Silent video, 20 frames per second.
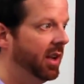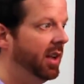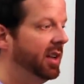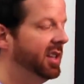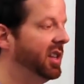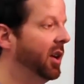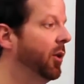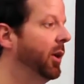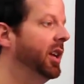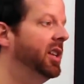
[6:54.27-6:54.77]

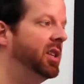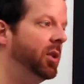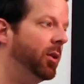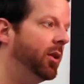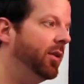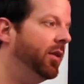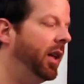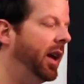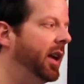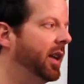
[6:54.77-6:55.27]
So it's
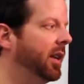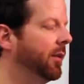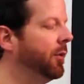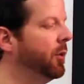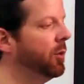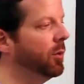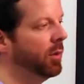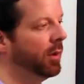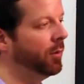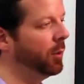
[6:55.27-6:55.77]
sort of like if
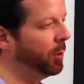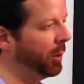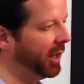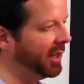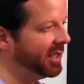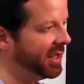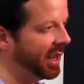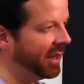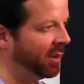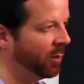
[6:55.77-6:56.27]
you
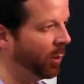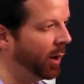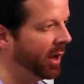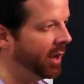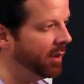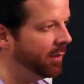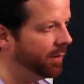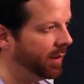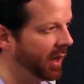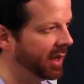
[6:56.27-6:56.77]
played Second
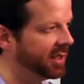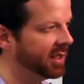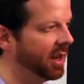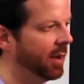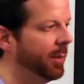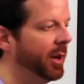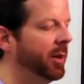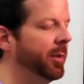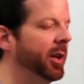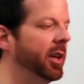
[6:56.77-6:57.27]
Wave,
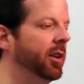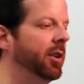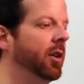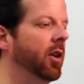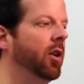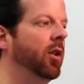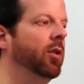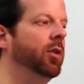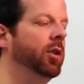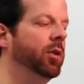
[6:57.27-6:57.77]
XCOM Enemy
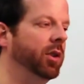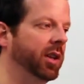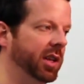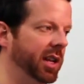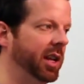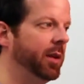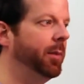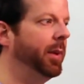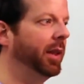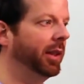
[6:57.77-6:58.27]
Unknown, you could
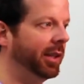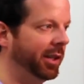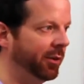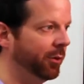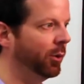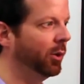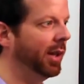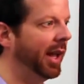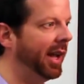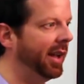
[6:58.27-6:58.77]
get ability
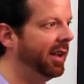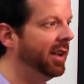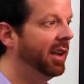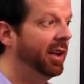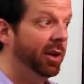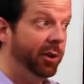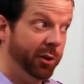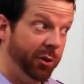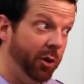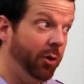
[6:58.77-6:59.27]
roulette.
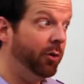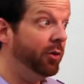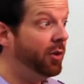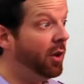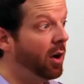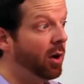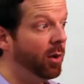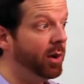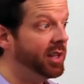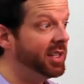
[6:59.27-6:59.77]
You don't
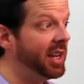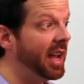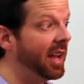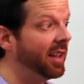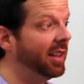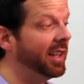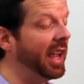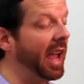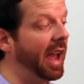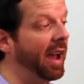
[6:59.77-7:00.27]
know
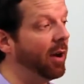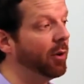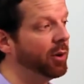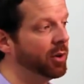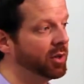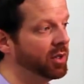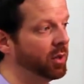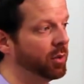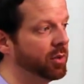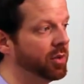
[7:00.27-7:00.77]
exactly how
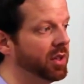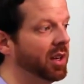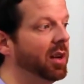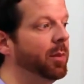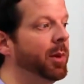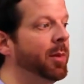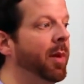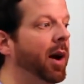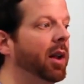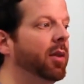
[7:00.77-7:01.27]
your soldiers are
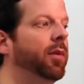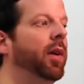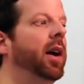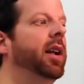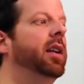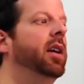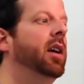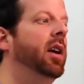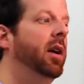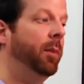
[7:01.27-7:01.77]
going to be
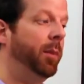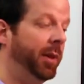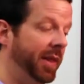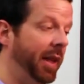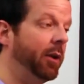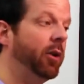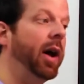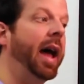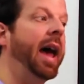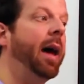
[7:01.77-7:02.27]
modified, but
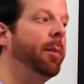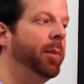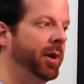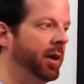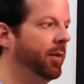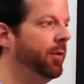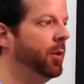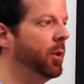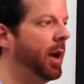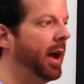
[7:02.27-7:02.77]
that'll
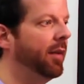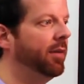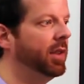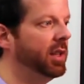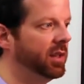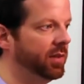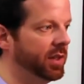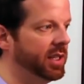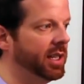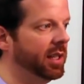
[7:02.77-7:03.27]
happen if you have
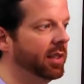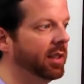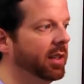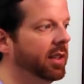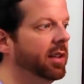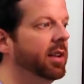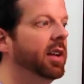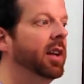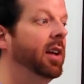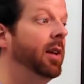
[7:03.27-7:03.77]
this
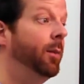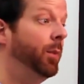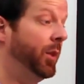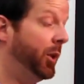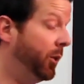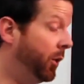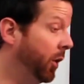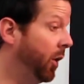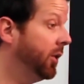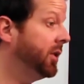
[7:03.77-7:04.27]
facility.
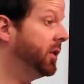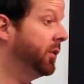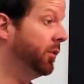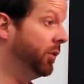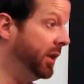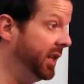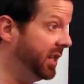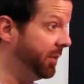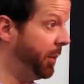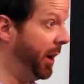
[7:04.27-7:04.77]
You can also
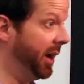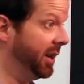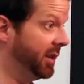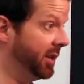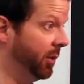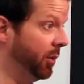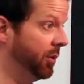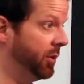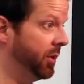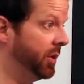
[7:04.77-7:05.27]
respec
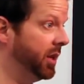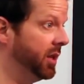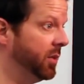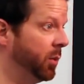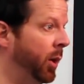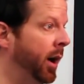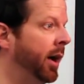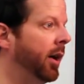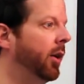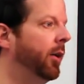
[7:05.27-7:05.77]
soldiers as
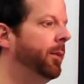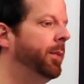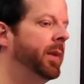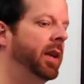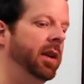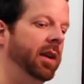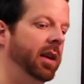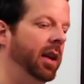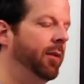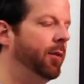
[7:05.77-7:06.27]
well.
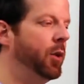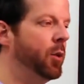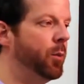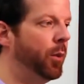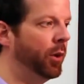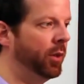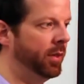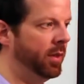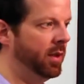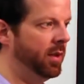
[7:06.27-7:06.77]
If you
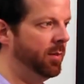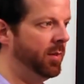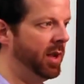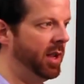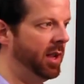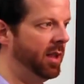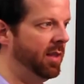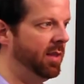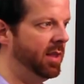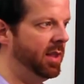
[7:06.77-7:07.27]
put them
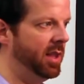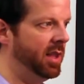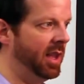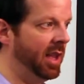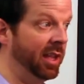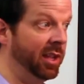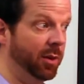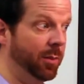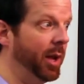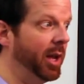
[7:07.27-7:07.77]
in the
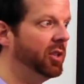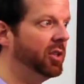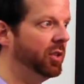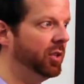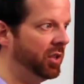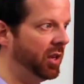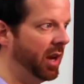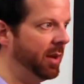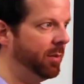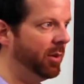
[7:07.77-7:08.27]

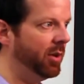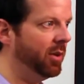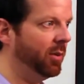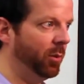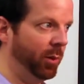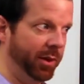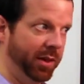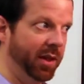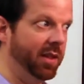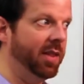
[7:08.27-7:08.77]
incubation chamber
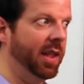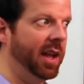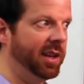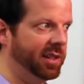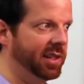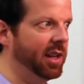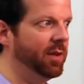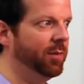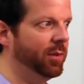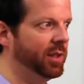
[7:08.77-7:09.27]
within that
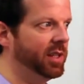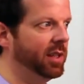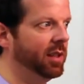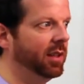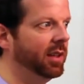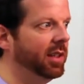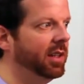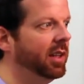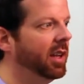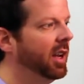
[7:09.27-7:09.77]
same
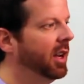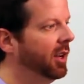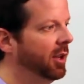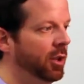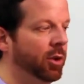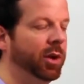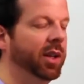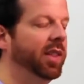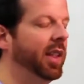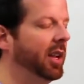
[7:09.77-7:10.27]
facility,
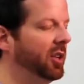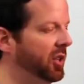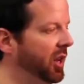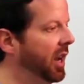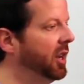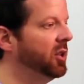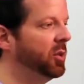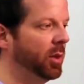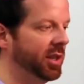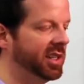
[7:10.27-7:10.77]
you can then
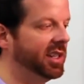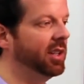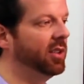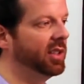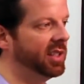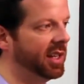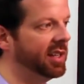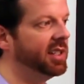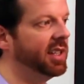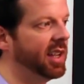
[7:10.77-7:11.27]
change what skill
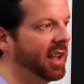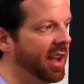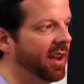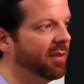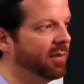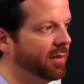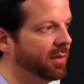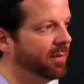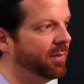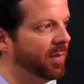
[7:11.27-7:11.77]
sets they have.